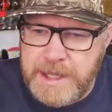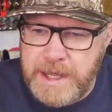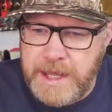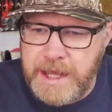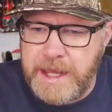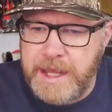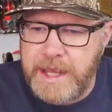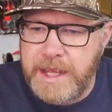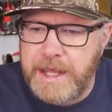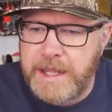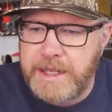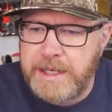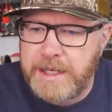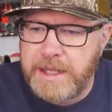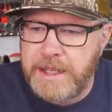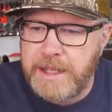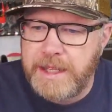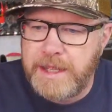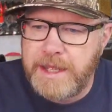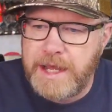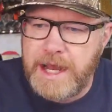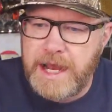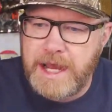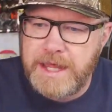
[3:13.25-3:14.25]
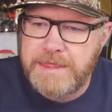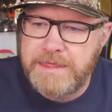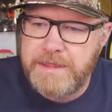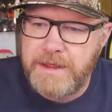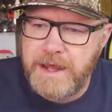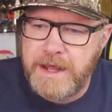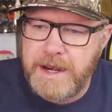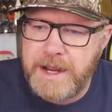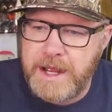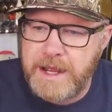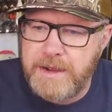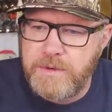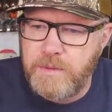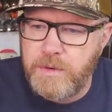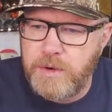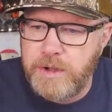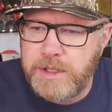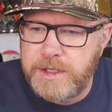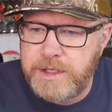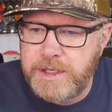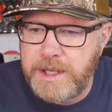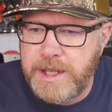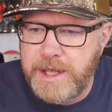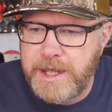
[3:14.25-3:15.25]
And uh, I thought I
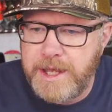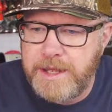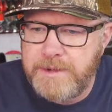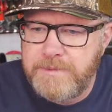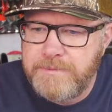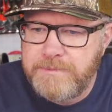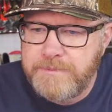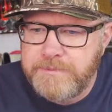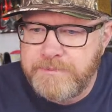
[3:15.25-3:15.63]
would uh,